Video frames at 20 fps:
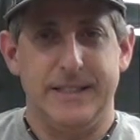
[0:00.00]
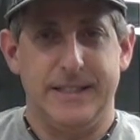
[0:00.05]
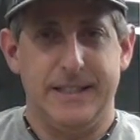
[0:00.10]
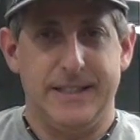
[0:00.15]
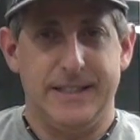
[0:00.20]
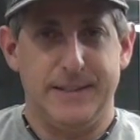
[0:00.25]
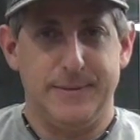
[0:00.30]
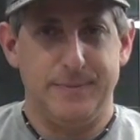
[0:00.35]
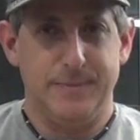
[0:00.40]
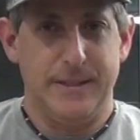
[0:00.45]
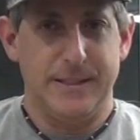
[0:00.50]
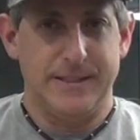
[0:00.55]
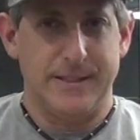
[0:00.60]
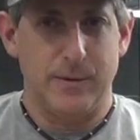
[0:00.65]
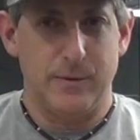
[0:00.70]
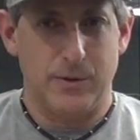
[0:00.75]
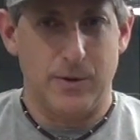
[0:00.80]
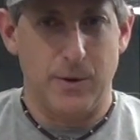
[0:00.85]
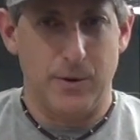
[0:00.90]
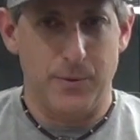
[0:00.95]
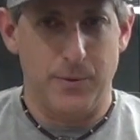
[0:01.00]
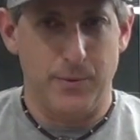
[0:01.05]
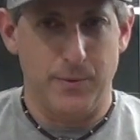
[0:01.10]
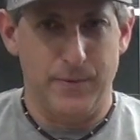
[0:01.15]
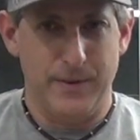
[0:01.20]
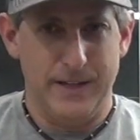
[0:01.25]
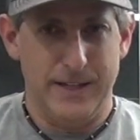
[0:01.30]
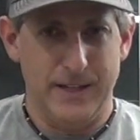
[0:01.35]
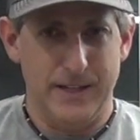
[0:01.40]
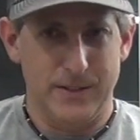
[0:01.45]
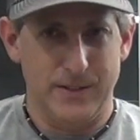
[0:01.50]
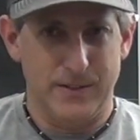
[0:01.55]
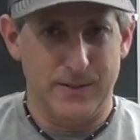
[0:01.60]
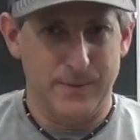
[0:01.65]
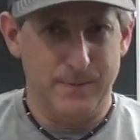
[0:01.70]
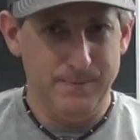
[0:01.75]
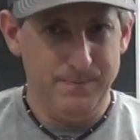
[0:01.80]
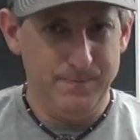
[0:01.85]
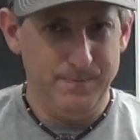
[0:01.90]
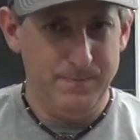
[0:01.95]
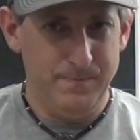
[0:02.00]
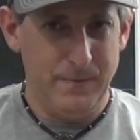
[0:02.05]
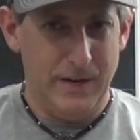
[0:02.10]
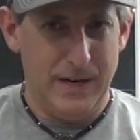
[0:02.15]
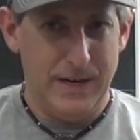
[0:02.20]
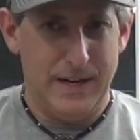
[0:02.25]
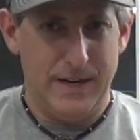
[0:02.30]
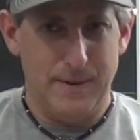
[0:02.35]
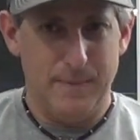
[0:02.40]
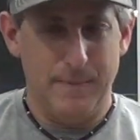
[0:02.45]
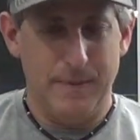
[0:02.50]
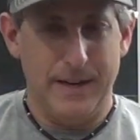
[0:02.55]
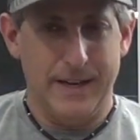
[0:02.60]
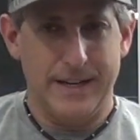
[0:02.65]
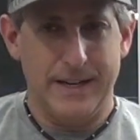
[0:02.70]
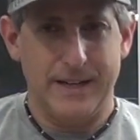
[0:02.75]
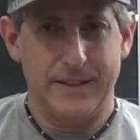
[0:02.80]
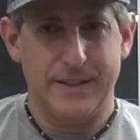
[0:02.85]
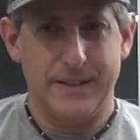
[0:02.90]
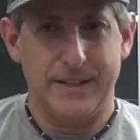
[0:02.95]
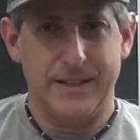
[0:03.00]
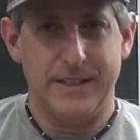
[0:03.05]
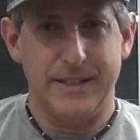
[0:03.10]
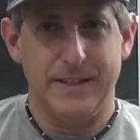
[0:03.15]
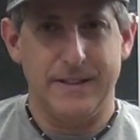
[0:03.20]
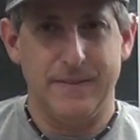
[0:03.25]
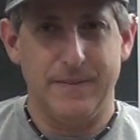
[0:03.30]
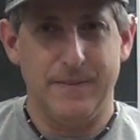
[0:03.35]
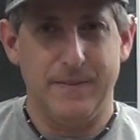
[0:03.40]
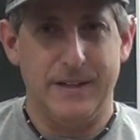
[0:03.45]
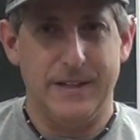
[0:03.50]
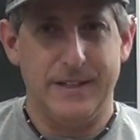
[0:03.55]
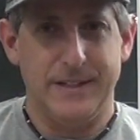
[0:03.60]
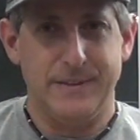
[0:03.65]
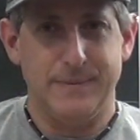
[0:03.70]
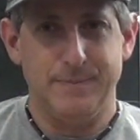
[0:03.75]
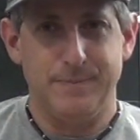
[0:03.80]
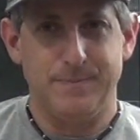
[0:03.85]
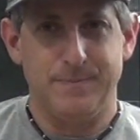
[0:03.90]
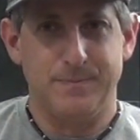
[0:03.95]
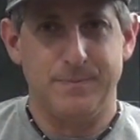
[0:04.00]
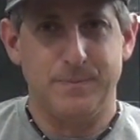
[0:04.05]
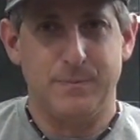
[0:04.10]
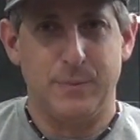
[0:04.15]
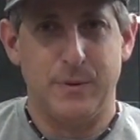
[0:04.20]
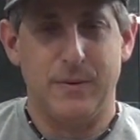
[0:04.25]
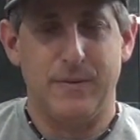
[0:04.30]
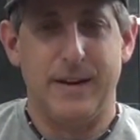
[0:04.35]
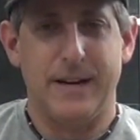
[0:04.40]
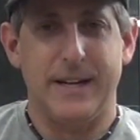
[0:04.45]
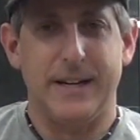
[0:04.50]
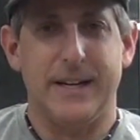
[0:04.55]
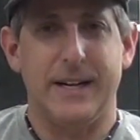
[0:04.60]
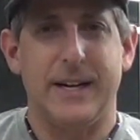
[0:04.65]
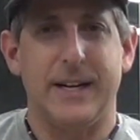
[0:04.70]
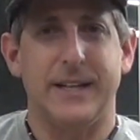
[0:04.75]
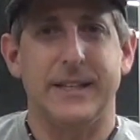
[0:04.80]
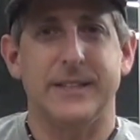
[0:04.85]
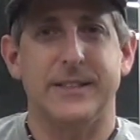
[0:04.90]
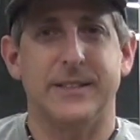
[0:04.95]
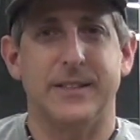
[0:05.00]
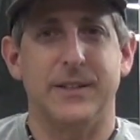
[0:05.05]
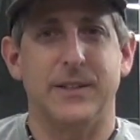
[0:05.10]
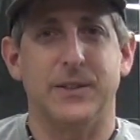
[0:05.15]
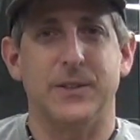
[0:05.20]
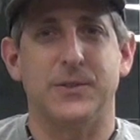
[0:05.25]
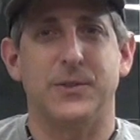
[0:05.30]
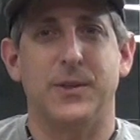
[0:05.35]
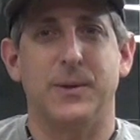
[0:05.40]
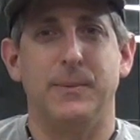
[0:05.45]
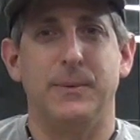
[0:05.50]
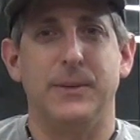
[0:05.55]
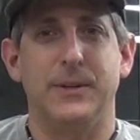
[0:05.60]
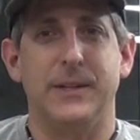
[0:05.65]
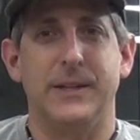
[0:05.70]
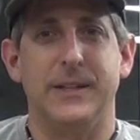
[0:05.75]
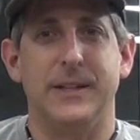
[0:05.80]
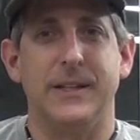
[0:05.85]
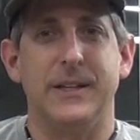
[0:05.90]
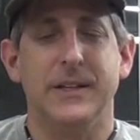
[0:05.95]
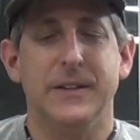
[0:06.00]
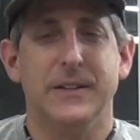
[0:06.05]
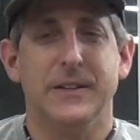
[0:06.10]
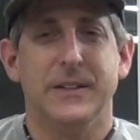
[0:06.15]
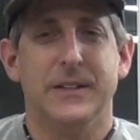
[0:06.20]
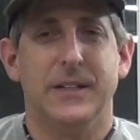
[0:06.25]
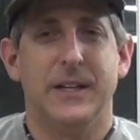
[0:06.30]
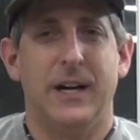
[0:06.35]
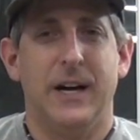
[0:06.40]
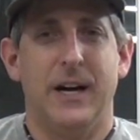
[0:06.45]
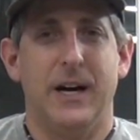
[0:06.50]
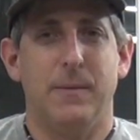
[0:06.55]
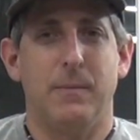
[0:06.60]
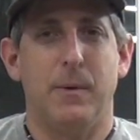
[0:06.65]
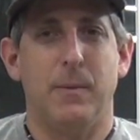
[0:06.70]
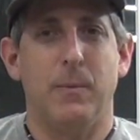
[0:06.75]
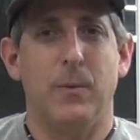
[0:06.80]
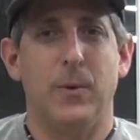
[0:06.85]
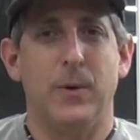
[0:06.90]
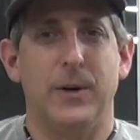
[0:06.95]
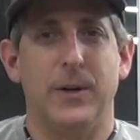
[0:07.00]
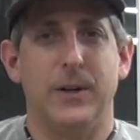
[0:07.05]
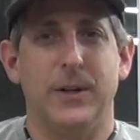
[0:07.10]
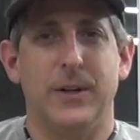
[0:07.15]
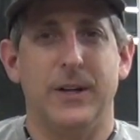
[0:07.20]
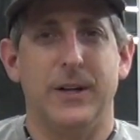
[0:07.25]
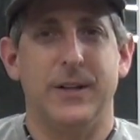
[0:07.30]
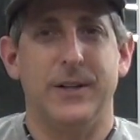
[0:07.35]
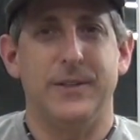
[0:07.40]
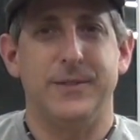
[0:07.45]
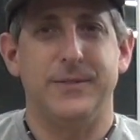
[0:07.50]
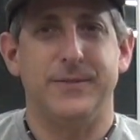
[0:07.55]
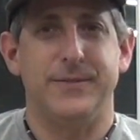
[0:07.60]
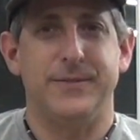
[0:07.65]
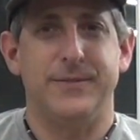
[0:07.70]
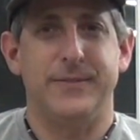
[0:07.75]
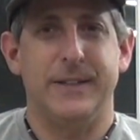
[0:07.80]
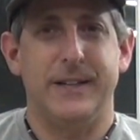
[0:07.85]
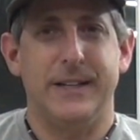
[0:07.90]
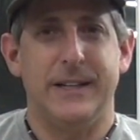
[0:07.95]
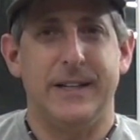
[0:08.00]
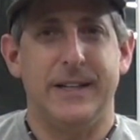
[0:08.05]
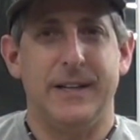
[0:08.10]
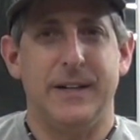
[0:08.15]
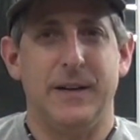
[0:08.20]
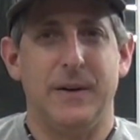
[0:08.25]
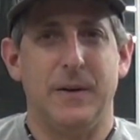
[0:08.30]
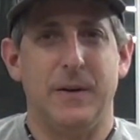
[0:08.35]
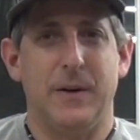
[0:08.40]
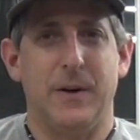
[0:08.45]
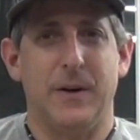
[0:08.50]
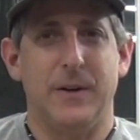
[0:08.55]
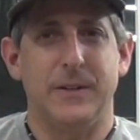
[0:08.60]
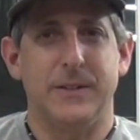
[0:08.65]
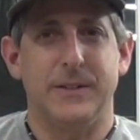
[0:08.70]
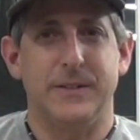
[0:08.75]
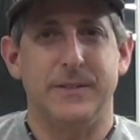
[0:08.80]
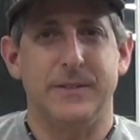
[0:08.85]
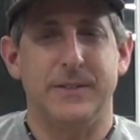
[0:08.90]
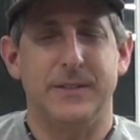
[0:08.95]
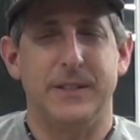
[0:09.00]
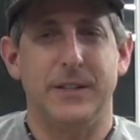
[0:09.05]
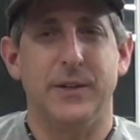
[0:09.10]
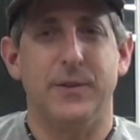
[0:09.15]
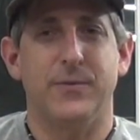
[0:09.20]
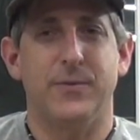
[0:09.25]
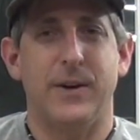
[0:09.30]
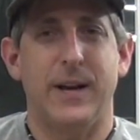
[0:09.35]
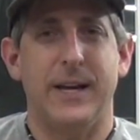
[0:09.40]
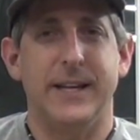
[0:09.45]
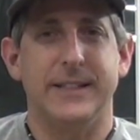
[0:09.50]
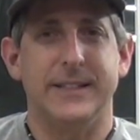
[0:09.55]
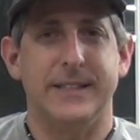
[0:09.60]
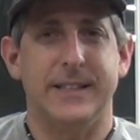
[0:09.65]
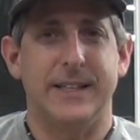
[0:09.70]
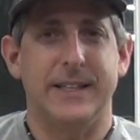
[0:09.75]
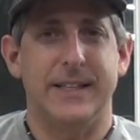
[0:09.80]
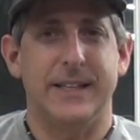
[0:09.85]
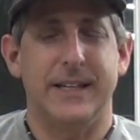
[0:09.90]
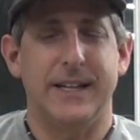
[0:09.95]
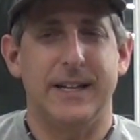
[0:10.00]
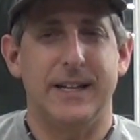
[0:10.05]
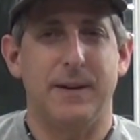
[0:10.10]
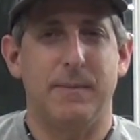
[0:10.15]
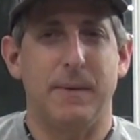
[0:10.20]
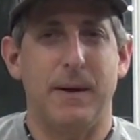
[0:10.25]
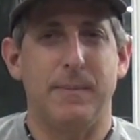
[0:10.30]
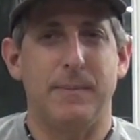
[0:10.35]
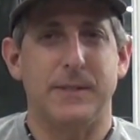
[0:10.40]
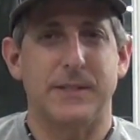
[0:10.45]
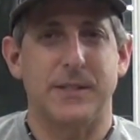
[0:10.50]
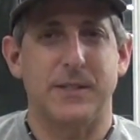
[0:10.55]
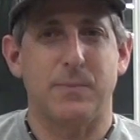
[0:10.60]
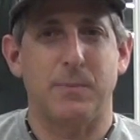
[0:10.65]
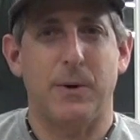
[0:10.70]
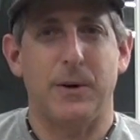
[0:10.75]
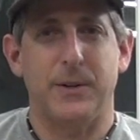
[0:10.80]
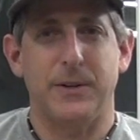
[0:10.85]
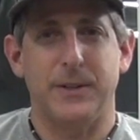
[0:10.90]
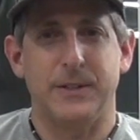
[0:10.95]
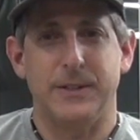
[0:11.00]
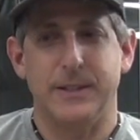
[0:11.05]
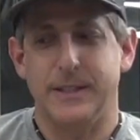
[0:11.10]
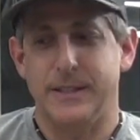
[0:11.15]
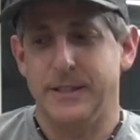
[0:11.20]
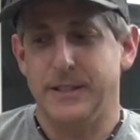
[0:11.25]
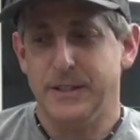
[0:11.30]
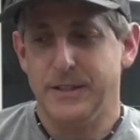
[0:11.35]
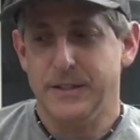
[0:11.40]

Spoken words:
as I was going through videos, and I thought it provided a nice little tribute and memorial of our dear friend and my business partner, and